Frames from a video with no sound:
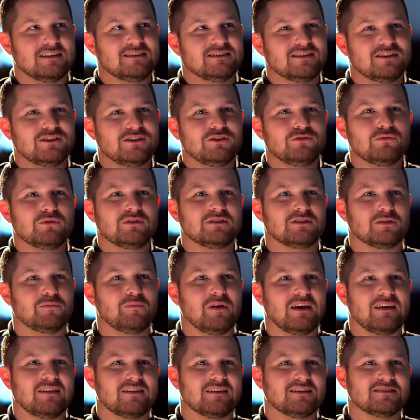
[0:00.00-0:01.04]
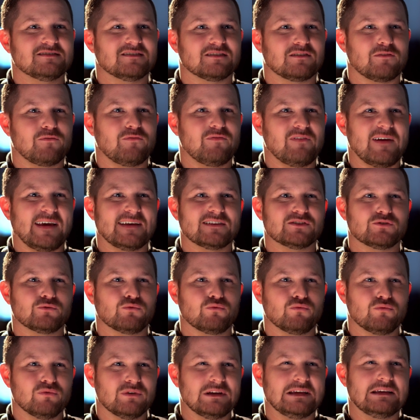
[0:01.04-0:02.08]
continuing to make things that the fans
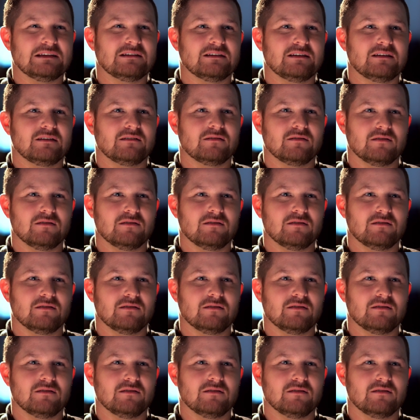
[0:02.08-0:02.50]
really